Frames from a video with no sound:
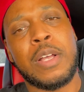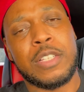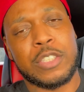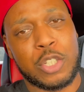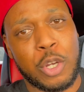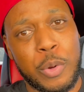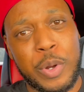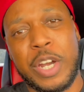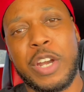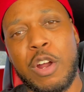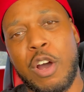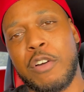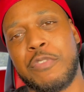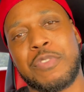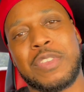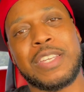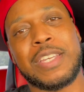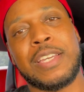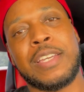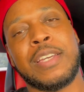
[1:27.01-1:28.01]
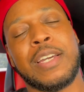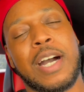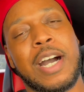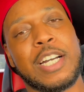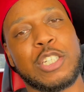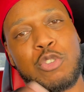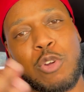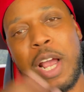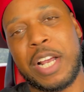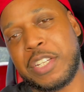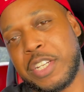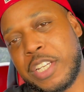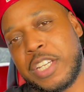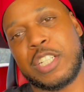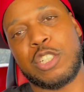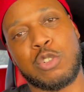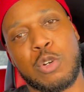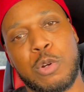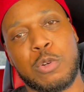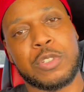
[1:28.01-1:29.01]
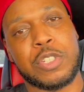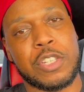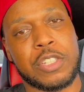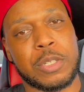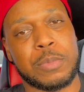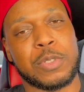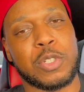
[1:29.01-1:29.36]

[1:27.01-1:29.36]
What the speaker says: turning off the traction control system.